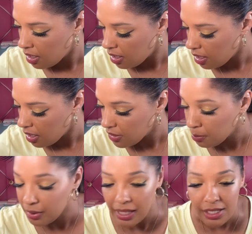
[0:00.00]
Uh, the
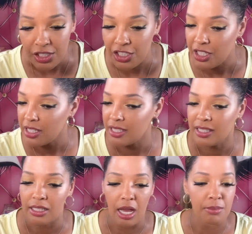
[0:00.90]
blush,
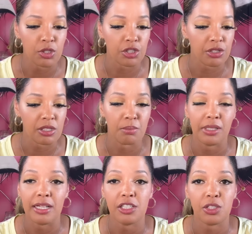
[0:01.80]
I'm sure the
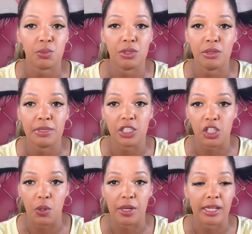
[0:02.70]
blush will be
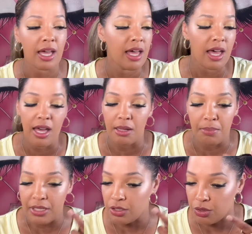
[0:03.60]
showing,
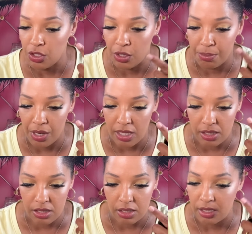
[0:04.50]
but due to the
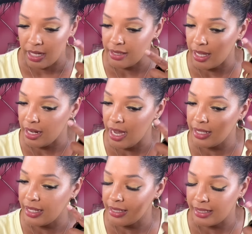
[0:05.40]
bronzer and that
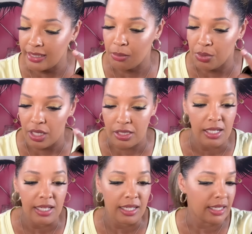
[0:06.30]
highlight in the bronzer,
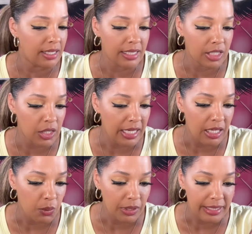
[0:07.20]
you can't really